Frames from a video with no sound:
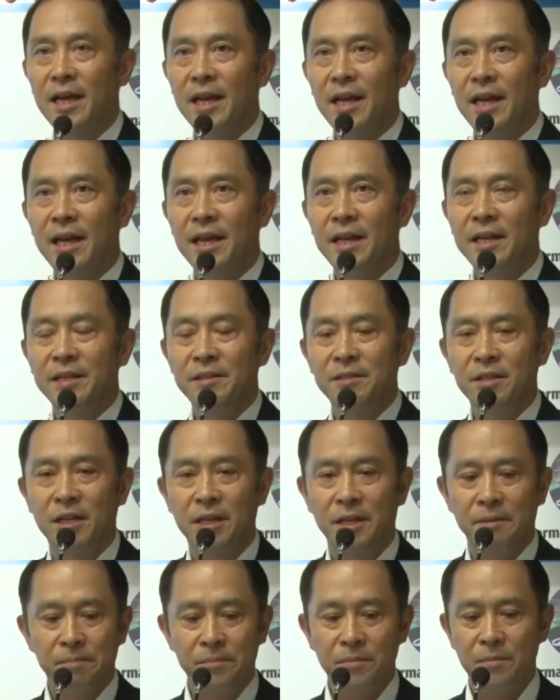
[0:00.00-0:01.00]
And
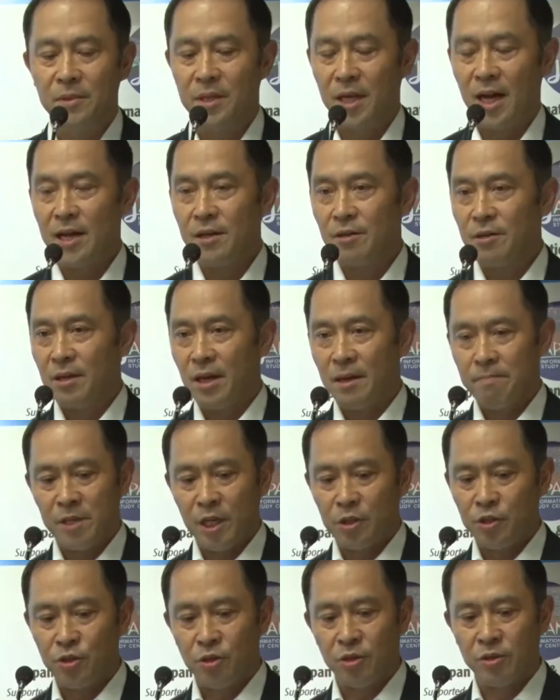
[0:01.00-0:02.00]
um, I am
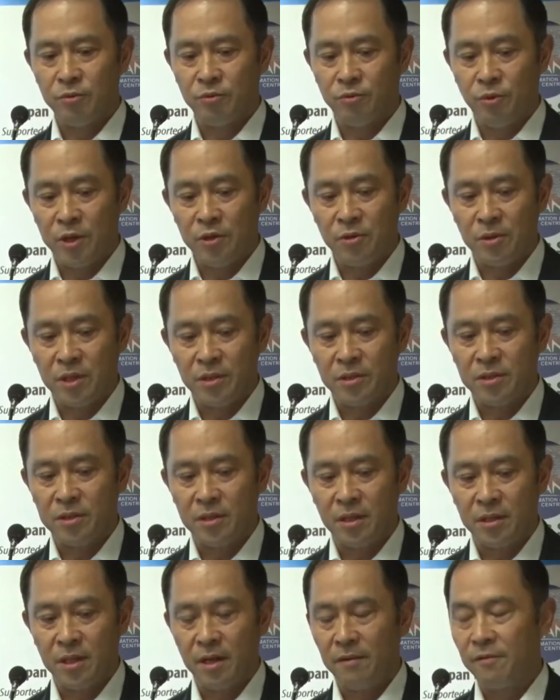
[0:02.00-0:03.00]
not sure whether this is
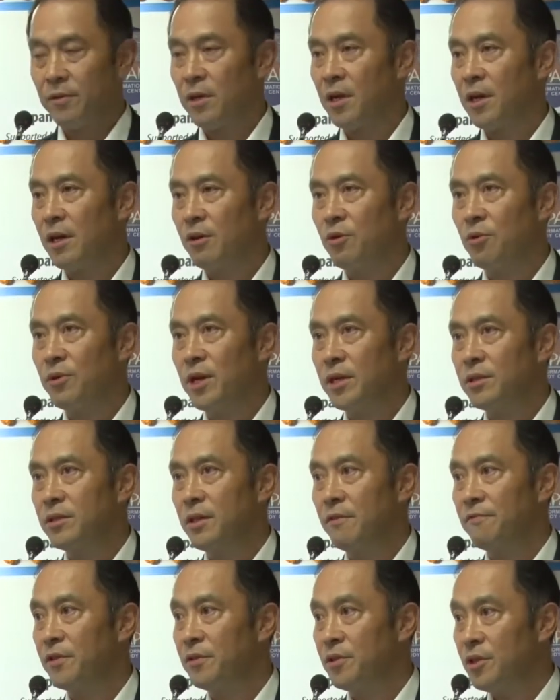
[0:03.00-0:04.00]
a def uh, correct
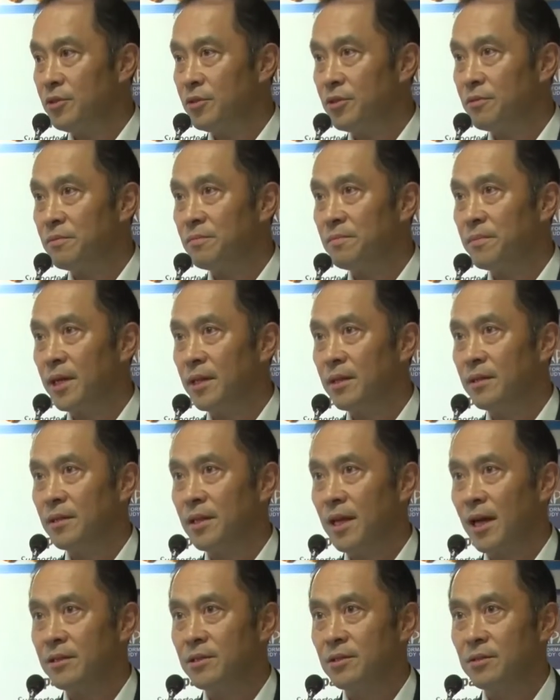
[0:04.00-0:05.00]
definition, but
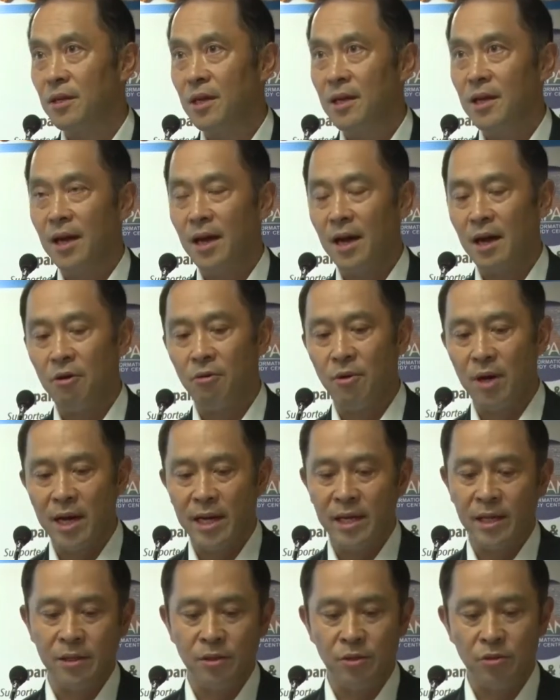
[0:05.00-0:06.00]
that's how I
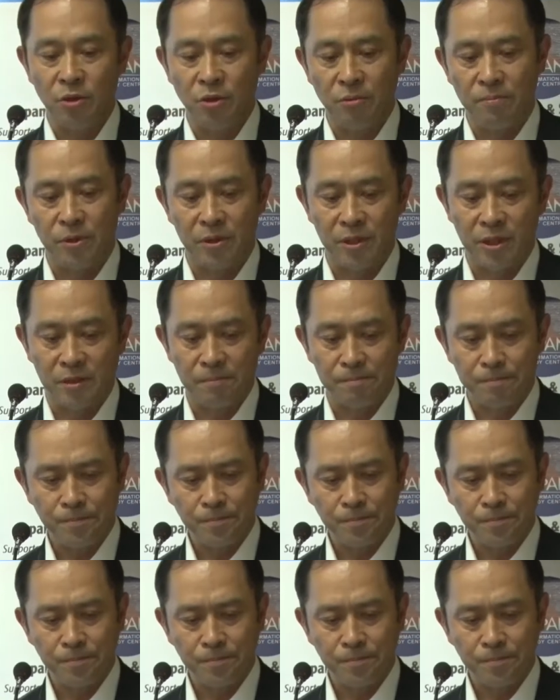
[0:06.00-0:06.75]
interpret it.